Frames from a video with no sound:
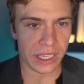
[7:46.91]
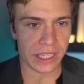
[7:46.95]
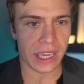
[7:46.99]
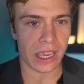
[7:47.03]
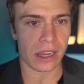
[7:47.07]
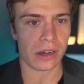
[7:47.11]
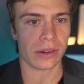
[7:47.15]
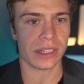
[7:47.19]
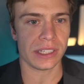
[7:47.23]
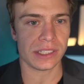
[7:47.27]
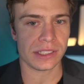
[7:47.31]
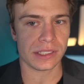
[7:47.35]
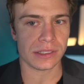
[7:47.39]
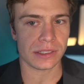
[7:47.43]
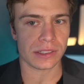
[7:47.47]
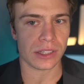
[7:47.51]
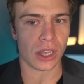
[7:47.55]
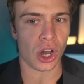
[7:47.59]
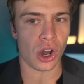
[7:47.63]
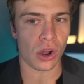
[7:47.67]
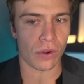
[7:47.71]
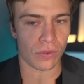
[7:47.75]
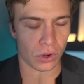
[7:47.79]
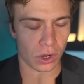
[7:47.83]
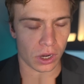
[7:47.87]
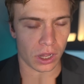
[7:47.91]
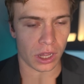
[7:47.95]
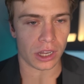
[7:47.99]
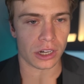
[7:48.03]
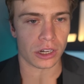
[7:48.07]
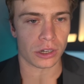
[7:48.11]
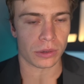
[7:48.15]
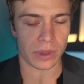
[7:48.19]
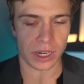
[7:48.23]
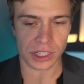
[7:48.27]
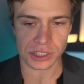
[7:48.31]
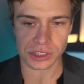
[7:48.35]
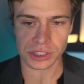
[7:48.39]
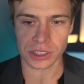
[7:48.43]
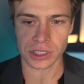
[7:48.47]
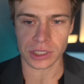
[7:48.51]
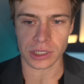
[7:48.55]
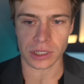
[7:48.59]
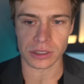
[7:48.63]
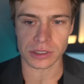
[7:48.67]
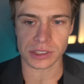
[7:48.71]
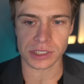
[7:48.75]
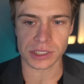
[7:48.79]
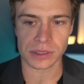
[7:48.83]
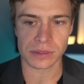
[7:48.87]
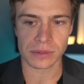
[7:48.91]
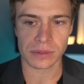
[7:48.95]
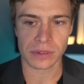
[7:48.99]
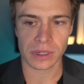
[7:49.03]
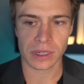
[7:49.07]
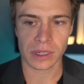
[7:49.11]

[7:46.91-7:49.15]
carries, over one hundred rushing yards.